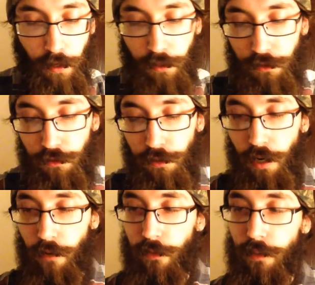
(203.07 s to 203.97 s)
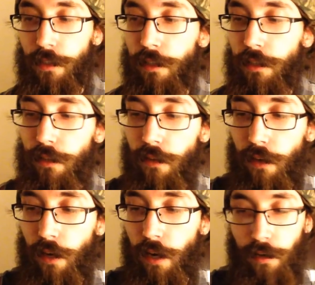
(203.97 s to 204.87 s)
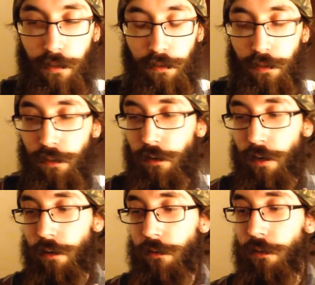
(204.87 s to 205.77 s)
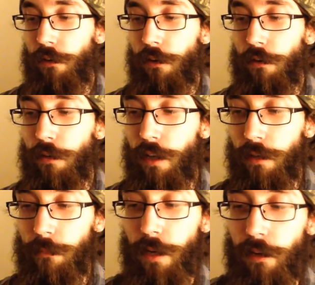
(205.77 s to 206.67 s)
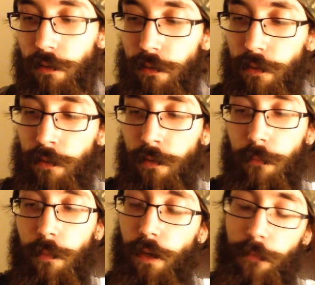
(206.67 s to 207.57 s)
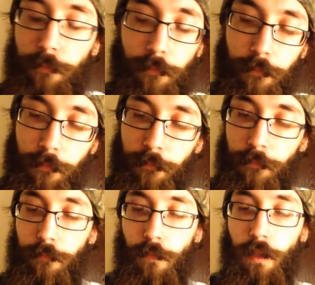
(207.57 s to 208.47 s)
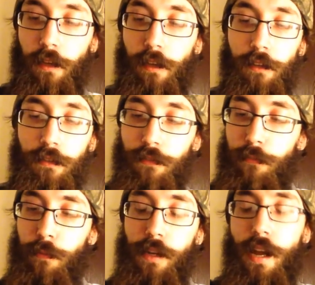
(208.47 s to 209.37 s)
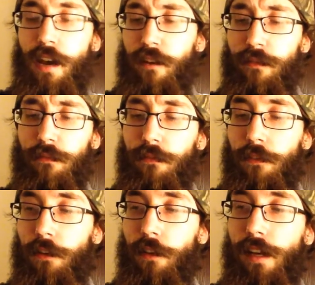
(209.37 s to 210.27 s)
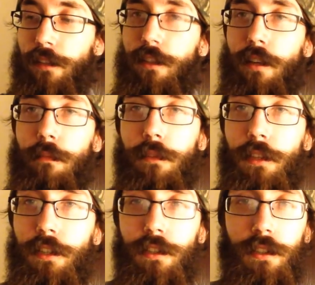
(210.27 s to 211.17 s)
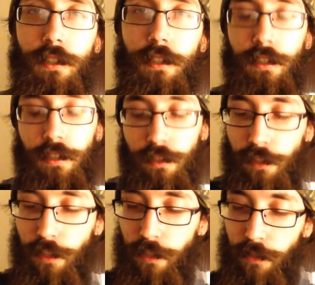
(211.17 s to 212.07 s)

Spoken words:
History of it, I don't know a whole lot about it, but it's been out for the last couple of years at least.